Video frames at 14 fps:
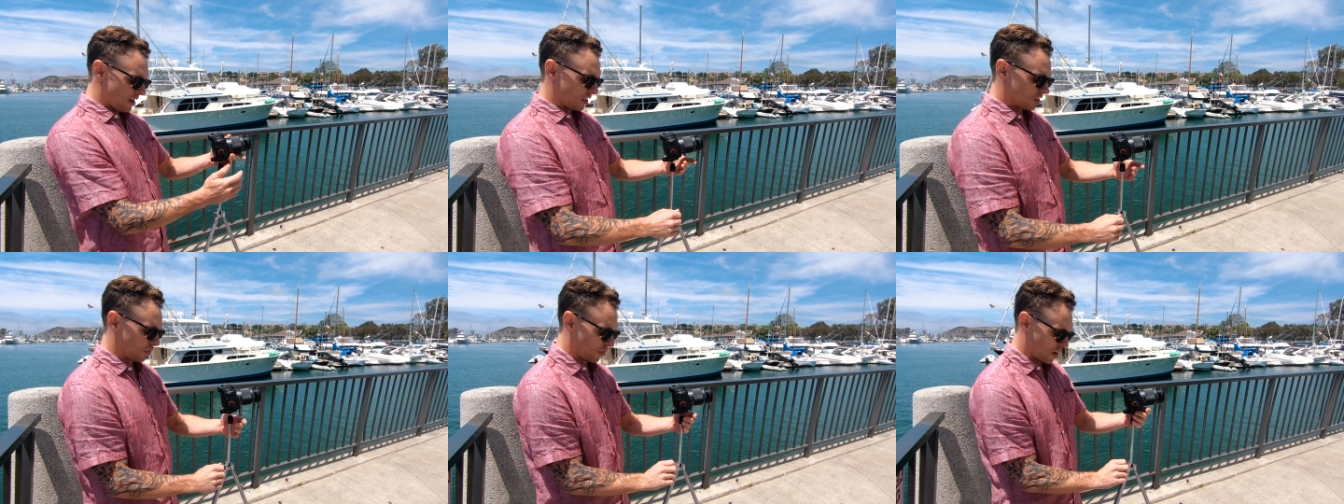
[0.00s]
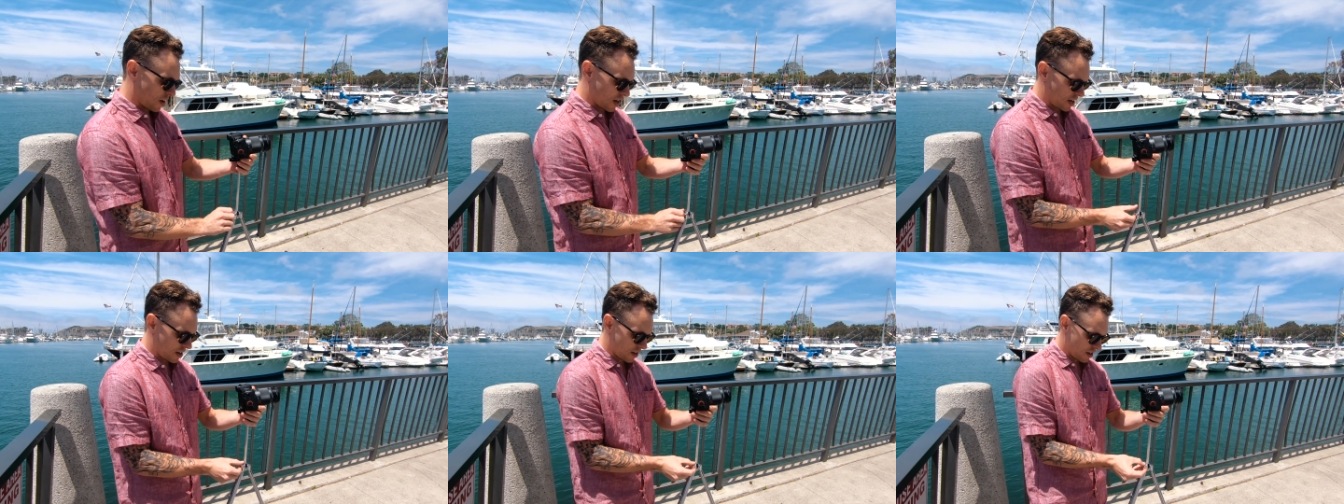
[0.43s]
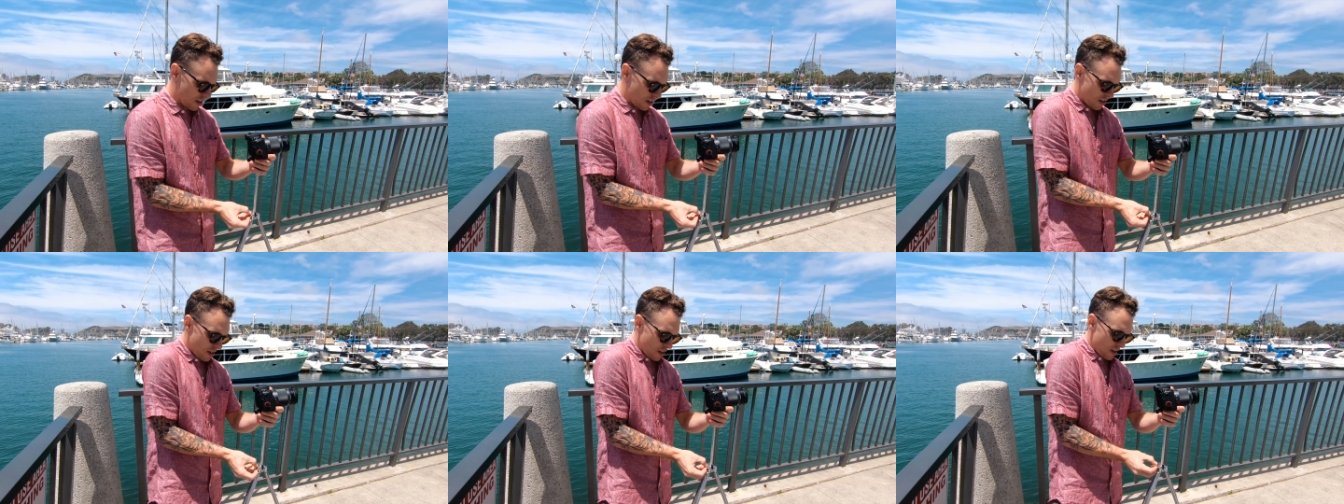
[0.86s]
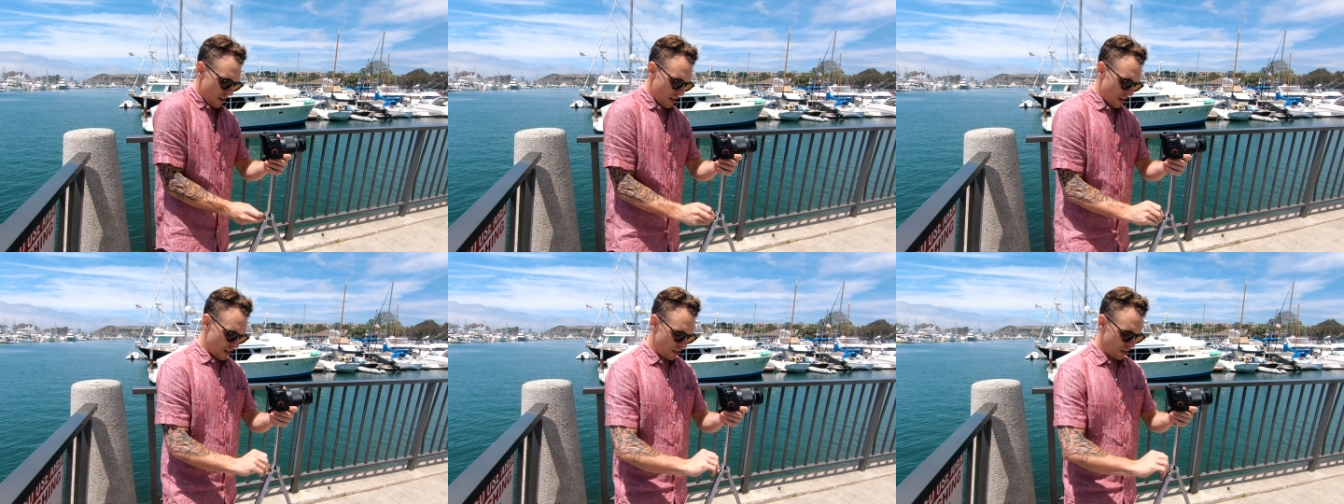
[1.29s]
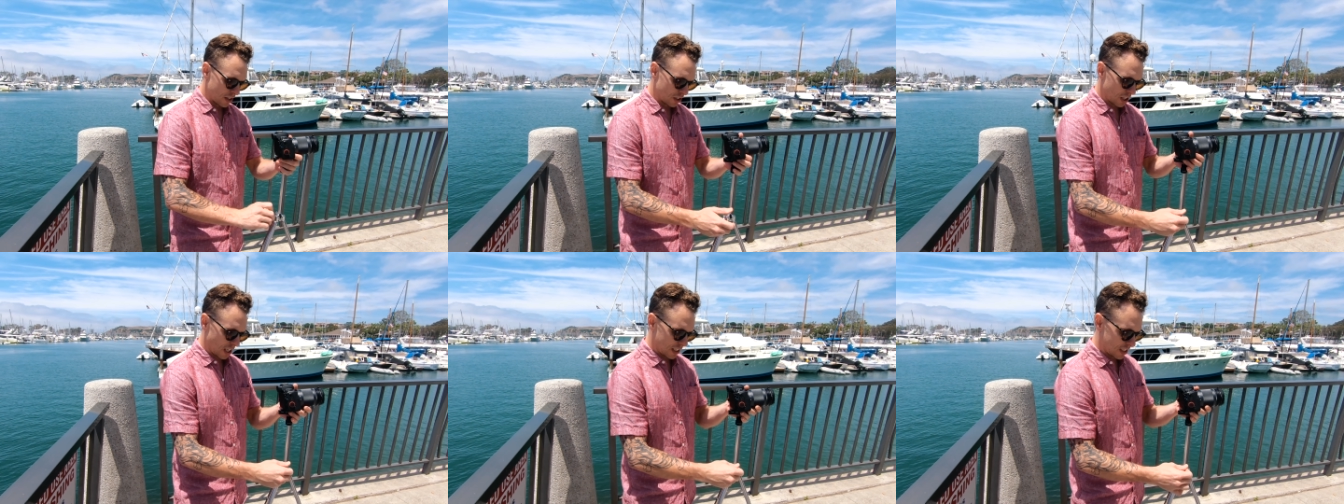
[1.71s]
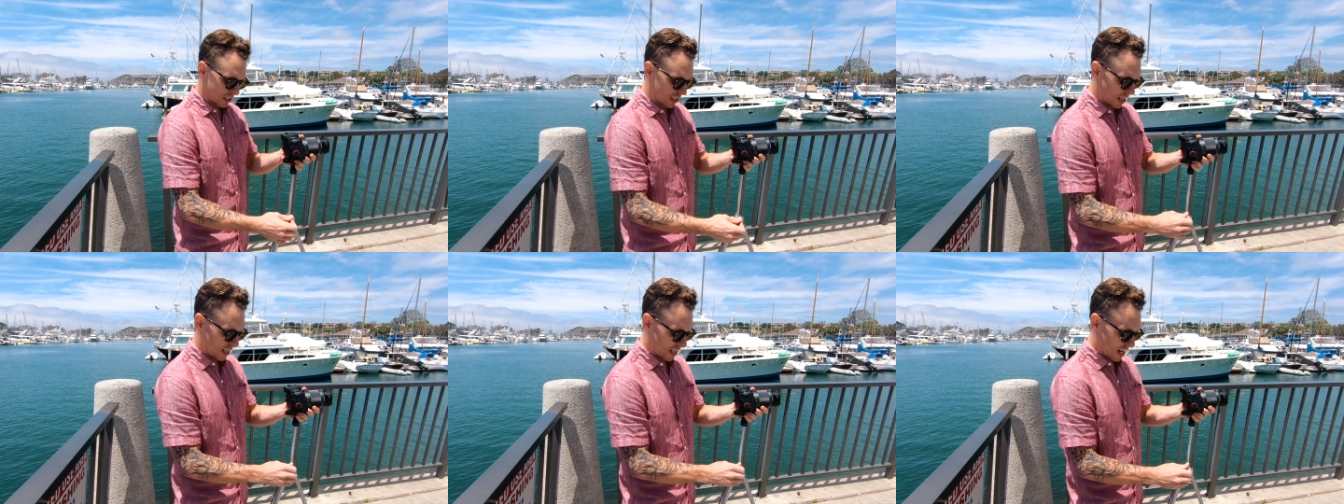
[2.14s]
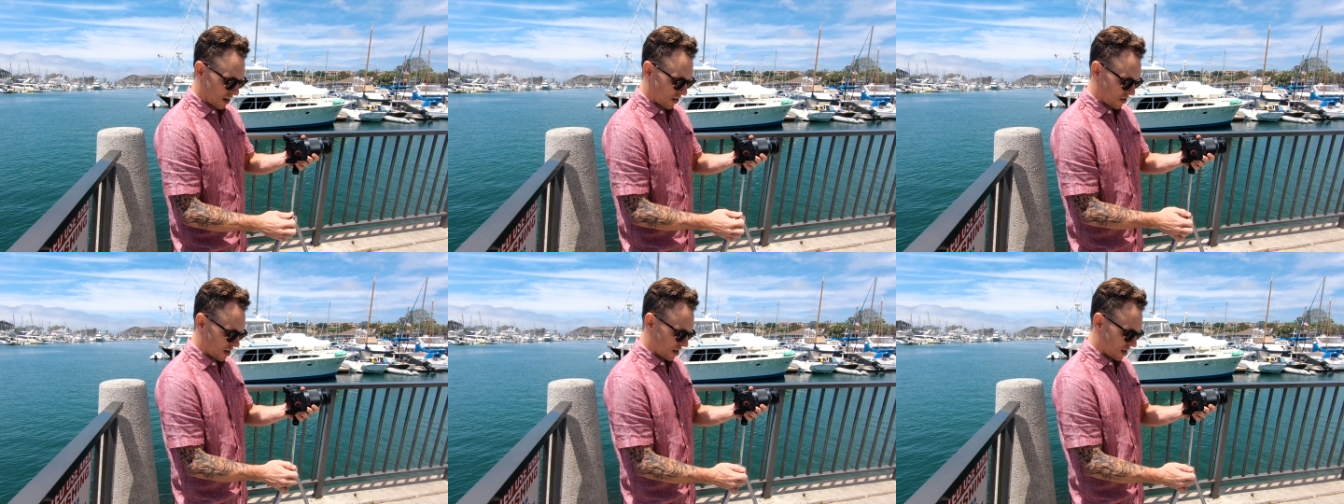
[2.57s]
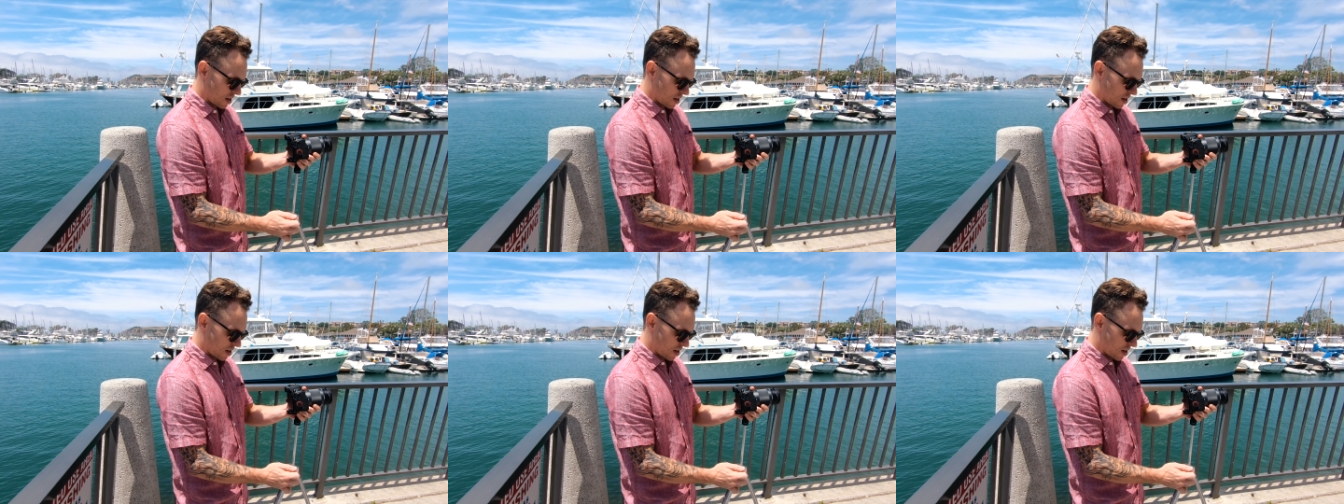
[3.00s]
It's fine. You can size this guy down